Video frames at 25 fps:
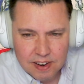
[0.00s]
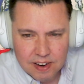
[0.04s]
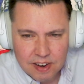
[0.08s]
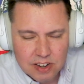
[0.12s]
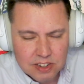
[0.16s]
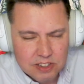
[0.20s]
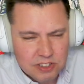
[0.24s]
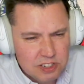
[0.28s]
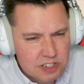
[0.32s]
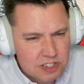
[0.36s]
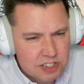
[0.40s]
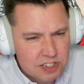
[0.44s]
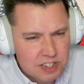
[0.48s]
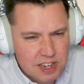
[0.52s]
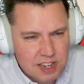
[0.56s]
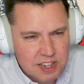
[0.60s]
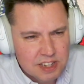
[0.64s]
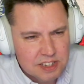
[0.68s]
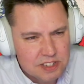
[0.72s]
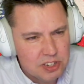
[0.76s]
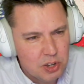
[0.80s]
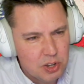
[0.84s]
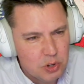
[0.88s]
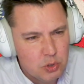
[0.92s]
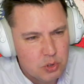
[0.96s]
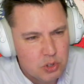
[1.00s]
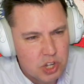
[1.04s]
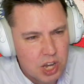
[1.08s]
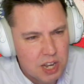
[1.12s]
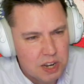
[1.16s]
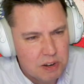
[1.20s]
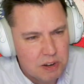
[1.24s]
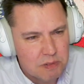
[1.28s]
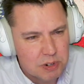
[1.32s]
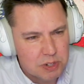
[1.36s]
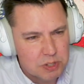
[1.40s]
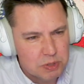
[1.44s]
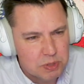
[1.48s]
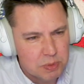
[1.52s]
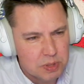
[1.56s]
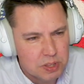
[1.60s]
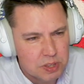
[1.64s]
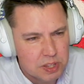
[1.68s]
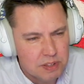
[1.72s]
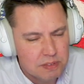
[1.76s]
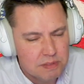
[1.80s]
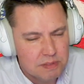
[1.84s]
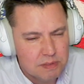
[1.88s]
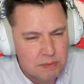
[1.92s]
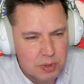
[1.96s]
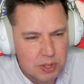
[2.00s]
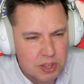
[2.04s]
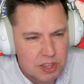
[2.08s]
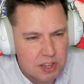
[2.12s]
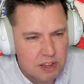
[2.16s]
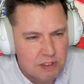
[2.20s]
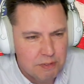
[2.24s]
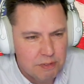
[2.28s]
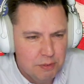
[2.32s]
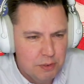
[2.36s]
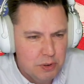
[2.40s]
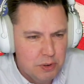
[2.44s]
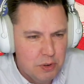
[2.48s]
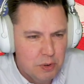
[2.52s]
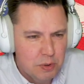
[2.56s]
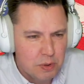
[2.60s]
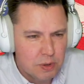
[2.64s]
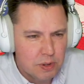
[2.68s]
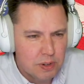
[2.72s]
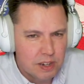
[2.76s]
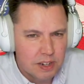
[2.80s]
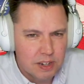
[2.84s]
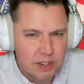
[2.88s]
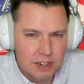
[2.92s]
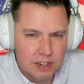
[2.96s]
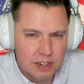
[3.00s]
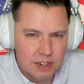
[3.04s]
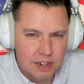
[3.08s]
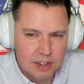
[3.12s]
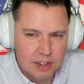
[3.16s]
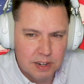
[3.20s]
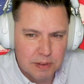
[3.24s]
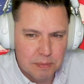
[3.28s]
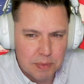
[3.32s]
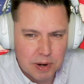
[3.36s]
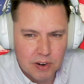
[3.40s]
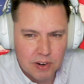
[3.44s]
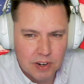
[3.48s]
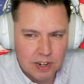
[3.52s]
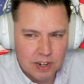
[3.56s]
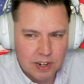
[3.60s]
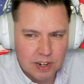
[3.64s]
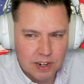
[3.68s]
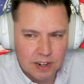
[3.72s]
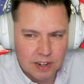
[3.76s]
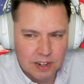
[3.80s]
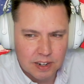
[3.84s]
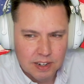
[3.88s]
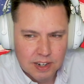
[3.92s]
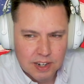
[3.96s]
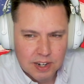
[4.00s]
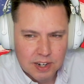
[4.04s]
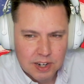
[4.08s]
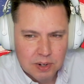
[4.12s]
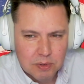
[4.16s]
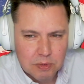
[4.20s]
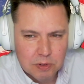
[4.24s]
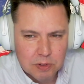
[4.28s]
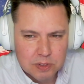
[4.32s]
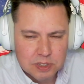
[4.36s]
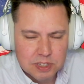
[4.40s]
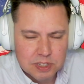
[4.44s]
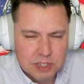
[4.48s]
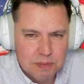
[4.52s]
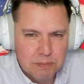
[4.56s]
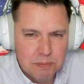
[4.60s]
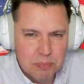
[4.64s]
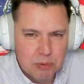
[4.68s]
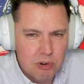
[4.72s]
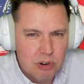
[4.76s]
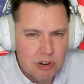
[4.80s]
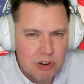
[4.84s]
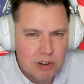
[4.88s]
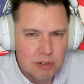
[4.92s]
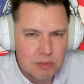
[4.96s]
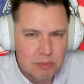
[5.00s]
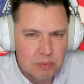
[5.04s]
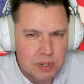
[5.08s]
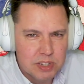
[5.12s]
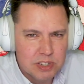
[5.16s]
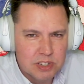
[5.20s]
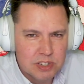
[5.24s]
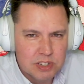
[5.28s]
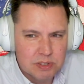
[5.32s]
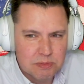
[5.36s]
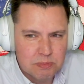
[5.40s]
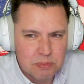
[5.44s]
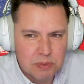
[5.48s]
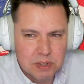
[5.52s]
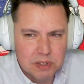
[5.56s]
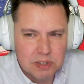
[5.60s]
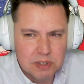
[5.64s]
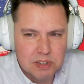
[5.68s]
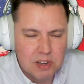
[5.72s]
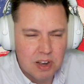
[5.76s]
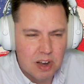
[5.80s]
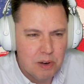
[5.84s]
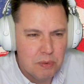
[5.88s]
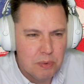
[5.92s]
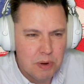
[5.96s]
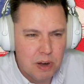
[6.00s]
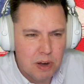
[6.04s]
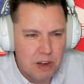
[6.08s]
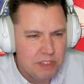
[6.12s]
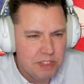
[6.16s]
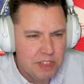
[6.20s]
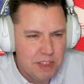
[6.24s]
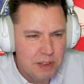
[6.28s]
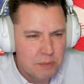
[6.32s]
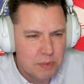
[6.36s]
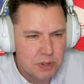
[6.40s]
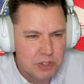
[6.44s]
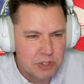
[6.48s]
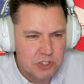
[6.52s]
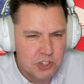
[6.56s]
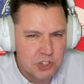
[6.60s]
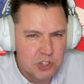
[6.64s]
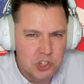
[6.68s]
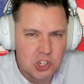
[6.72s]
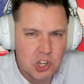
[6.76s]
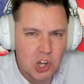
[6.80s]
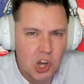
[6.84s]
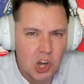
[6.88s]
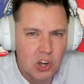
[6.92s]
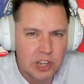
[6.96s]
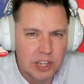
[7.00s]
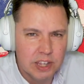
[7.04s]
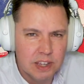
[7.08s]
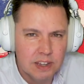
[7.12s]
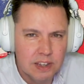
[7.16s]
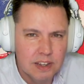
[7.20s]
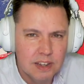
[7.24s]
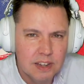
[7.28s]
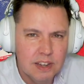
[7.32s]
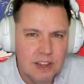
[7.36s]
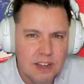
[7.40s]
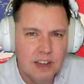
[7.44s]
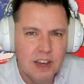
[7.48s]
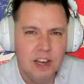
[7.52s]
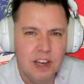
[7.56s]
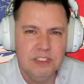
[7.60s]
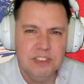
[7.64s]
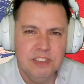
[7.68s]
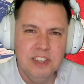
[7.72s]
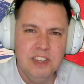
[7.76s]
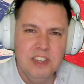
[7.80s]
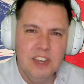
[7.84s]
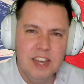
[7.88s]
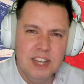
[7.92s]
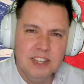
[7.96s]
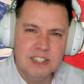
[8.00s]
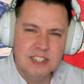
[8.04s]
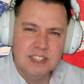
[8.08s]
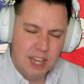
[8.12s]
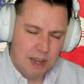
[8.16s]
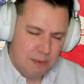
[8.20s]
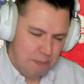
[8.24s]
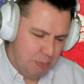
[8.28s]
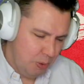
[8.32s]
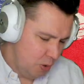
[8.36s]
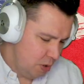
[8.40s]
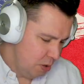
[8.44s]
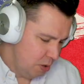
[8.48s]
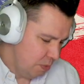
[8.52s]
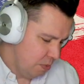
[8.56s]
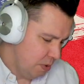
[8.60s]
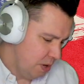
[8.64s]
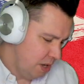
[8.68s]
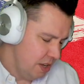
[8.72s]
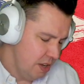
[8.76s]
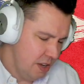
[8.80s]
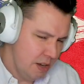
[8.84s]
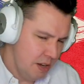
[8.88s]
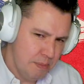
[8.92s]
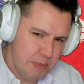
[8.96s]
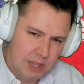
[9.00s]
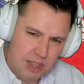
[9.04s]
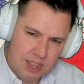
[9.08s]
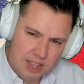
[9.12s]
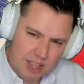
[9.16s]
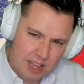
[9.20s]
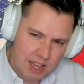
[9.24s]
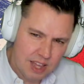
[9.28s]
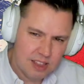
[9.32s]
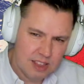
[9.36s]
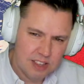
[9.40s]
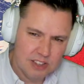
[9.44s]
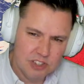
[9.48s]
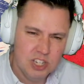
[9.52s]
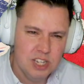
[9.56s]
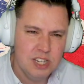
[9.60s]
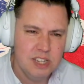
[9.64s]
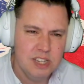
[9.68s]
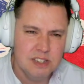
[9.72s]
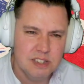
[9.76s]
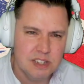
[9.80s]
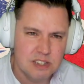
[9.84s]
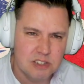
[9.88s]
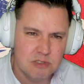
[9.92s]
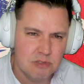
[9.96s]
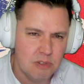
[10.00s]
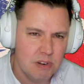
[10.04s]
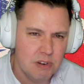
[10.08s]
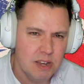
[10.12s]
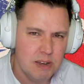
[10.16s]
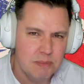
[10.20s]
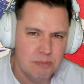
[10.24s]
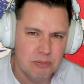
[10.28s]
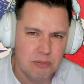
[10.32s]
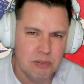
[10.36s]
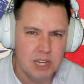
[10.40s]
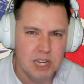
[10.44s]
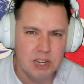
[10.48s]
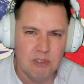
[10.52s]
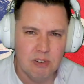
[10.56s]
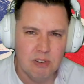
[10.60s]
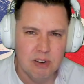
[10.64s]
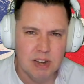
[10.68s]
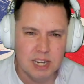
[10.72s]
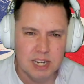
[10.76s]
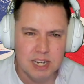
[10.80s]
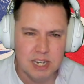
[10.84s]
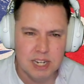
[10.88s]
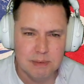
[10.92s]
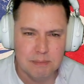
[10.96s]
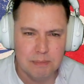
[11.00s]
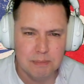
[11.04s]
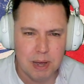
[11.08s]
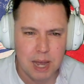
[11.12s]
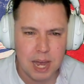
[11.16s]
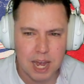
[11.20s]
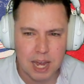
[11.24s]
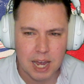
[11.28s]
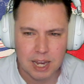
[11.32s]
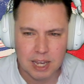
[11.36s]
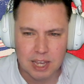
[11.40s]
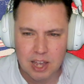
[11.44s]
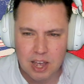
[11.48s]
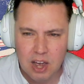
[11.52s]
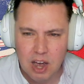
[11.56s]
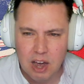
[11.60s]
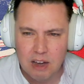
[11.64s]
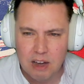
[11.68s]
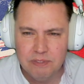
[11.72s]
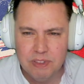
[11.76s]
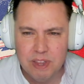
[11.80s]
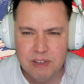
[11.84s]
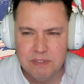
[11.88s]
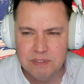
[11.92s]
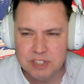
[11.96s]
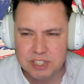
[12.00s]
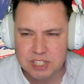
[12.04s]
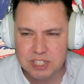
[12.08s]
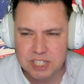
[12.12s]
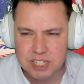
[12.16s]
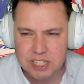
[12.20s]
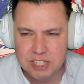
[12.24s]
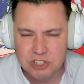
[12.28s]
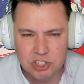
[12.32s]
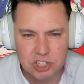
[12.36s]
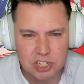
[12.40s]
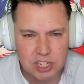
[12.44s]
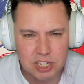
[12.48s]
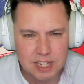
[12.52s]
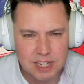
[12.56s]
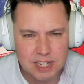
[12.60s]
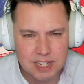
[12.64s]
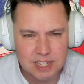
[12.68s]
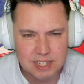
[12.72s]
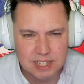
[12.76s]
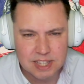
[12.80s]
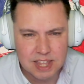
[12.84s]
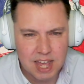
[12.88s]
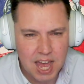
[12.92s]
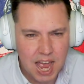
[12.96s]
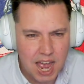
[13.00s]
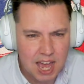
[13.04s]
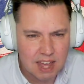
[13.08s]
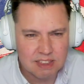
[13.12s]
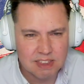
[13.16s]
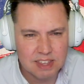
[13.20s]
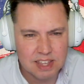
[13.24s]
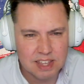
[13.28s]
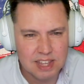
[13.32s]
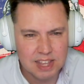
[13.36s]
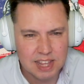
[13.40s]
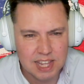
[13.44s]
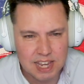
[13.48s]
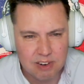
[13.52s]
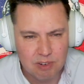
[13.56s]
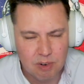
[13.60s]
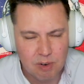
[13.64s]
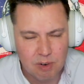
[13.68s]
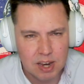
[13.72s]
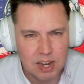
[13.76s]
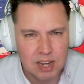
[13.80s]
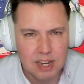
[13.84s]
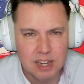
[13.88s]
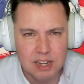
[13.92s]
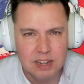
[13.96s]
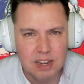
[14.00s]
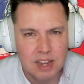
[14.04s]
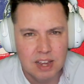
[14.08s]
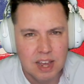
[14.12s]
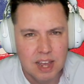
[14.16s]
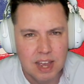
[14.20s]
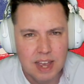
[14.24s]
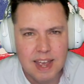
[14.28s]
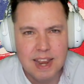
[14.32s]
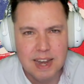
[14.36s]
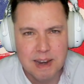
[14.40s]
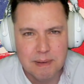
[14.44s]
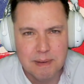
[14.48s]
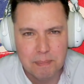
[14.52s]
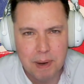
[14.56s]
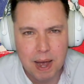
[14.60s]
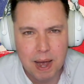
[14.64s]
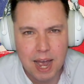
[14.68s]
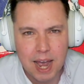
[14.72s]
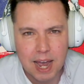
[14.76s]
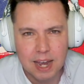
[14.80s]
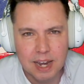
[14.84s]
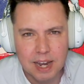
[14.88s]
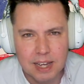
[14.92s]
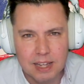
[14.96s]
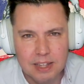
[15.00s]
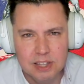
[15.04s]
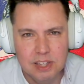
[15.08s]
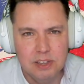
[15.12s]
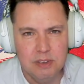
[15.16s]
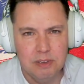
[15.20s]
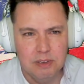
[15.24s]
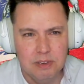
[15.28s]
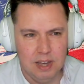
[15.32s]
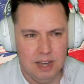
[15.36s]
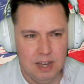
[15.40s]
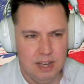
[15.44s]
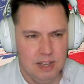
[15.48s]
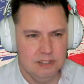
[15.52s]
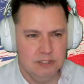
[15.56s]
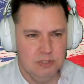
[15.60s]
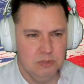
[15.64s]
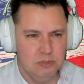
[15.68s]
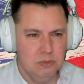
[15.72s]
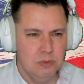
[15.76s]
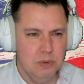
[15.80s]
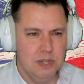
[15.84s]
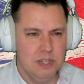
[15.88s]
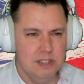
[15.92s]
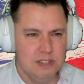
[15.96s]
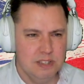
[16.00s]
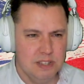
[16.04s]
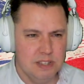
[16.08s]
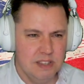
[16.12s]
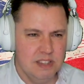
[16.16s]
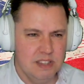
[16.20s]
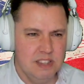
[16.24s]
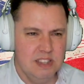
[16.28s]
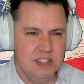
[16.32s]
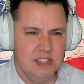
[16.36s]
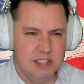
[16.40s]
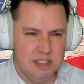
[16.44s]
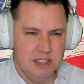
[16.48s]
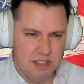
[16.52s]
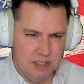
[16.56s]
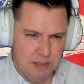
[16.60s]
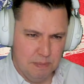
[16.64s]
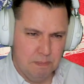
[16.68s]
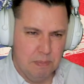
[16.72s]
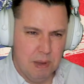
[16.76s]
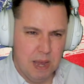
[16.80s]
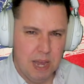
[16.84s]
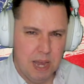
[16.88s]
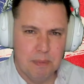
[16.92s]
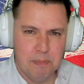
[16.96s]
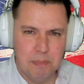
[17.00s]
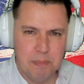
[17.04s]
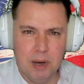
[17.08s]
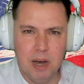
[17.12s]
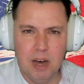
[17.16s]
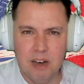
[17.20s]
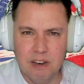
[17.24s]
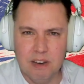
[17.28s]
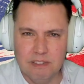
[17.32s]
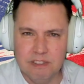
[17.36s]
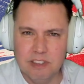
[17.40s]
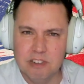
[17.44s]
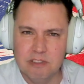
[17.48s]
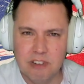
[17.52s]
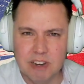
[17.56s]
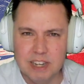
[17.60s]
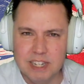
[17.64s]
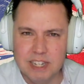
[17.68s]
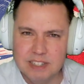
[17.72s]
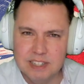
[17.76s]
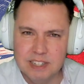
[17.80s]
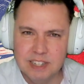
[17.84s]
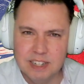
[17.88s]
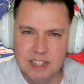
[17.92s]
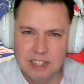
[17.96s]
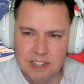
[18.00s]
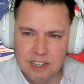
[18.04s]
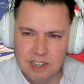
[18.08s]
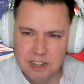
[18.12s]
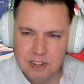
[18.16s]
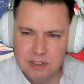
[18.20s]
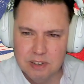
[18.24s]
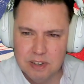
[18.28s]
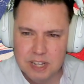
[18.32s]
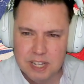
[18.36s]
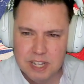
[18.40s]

I just think you're so generous with your food in America, whereas in Britain I think we're just tight. I think you get to that point where the cheese is pre-grated in a bag. I've never seen cheese that thinly grated in a bag in the UK. It's always the the bigger part of the grater, you know.